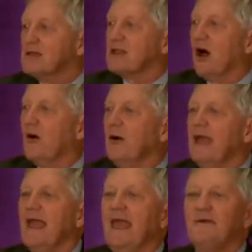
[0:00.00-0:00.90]
So
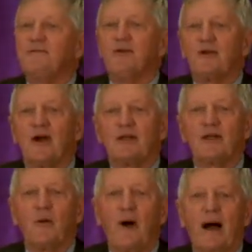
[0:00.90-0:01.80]
if you're going to
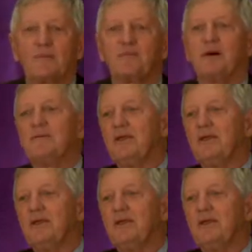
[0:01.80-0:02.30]
go out,